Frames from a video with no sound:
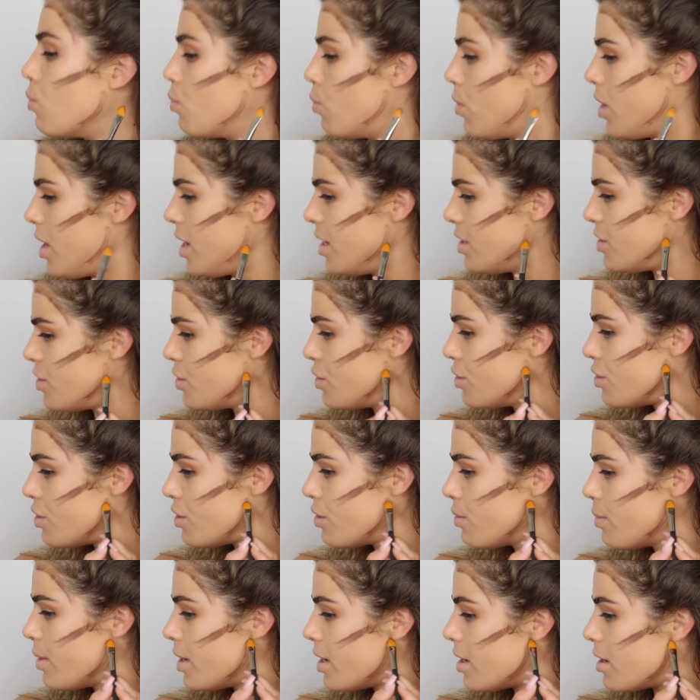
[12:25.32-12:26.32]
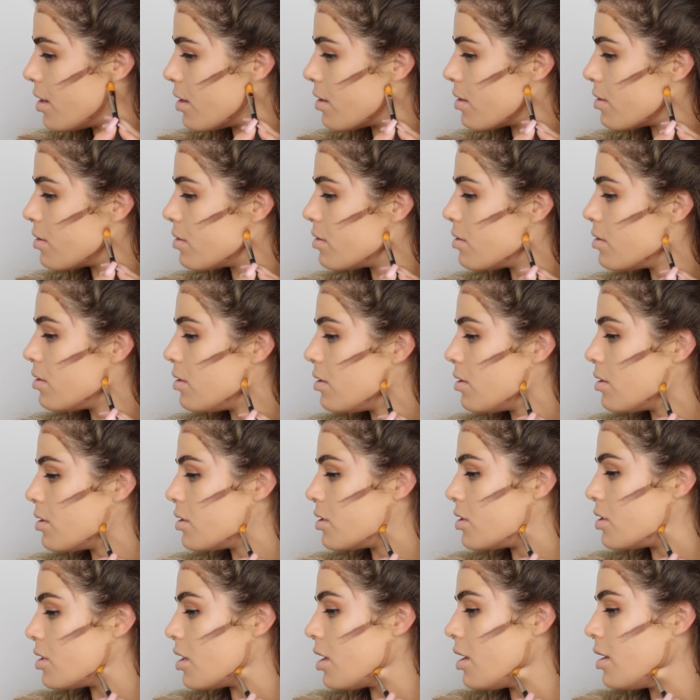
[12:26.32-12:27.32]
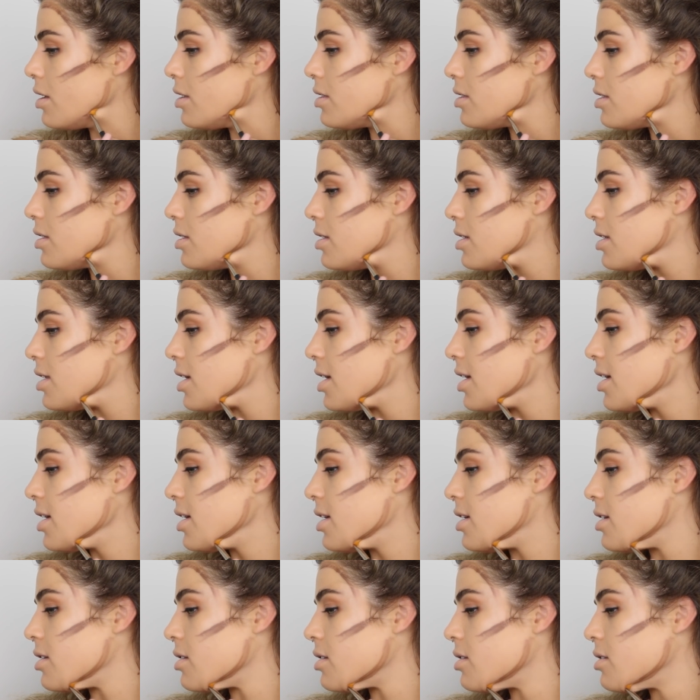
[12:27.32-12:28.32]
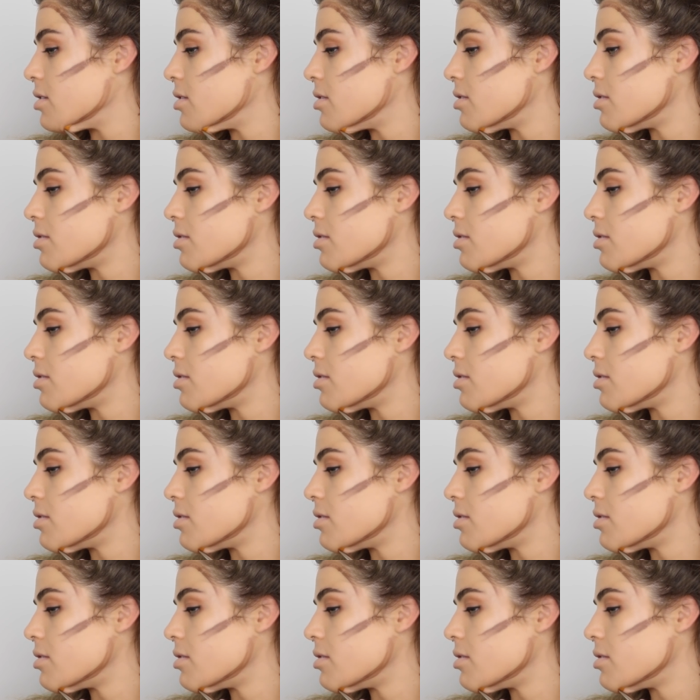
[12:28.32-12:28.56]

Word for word: What is you doing? Your jaw isn't there.